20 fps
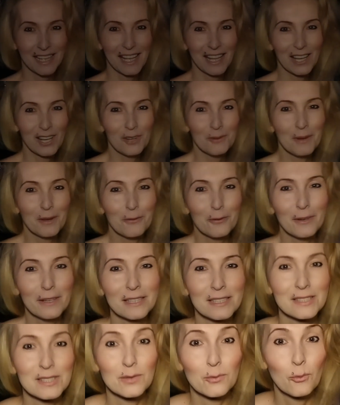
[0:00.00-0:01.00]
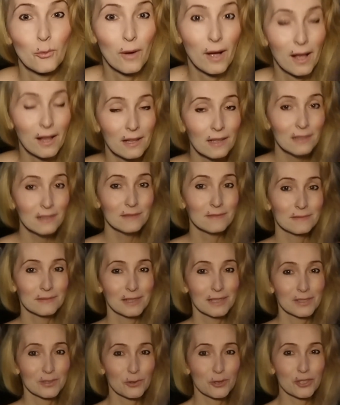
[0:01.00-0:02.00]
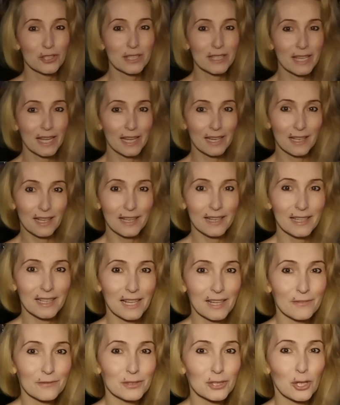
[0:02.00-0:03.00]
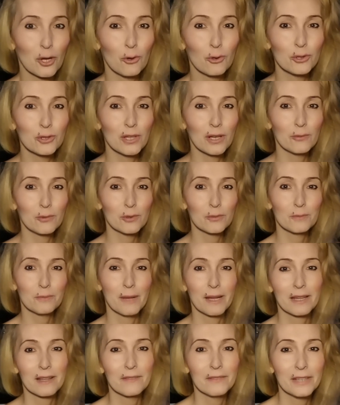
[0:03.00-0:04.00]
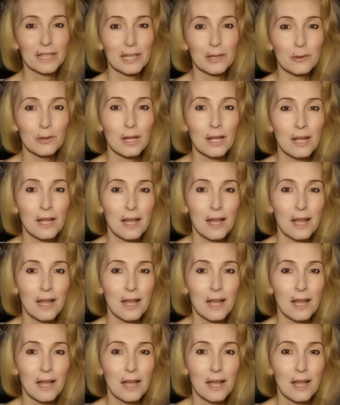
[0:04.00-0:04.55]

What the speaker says: Hello my friends, well, here's Trisha Galore, and I've told you I would make a video